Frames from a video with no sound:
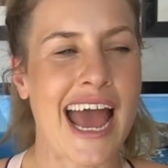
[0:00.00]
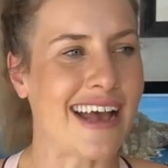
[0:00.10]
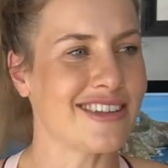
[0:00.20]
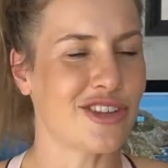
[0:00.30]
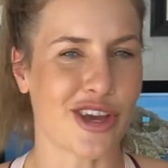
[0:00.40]

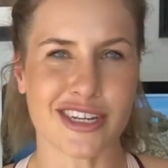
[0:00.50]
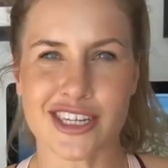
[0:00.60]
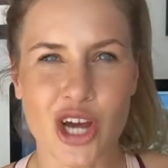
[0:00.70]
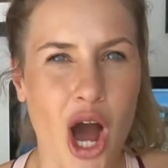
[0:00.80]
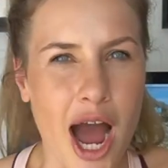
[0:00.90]
a certain
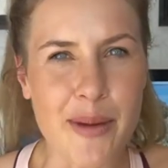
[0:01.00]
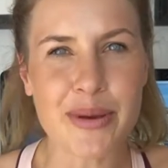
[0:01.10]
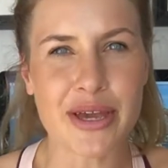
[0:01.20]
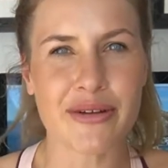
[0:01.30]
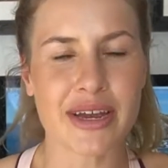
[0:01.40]
time
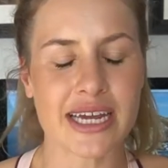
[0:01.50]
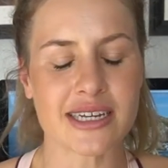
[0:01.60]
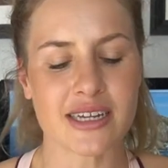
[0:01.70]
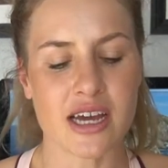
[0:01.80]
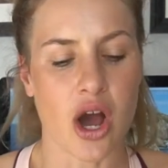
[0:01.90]
period
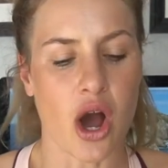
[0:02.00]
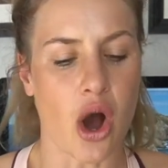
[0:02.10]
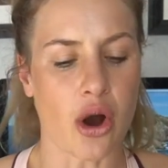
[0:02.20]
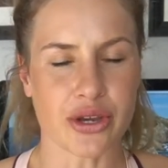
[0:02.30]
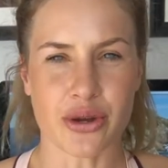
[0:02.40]

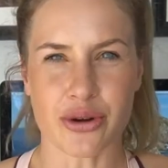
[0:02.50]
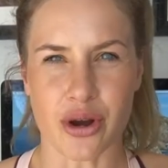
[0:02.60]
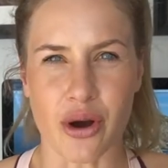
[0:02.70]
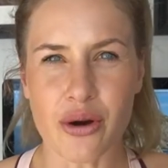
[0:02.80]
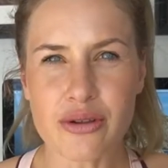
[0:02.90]
on your
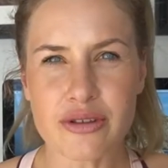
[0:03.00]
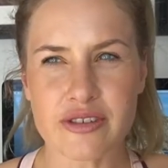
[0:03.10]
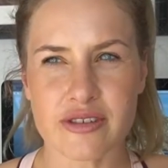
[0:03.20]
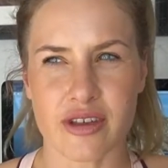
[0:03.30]
goals,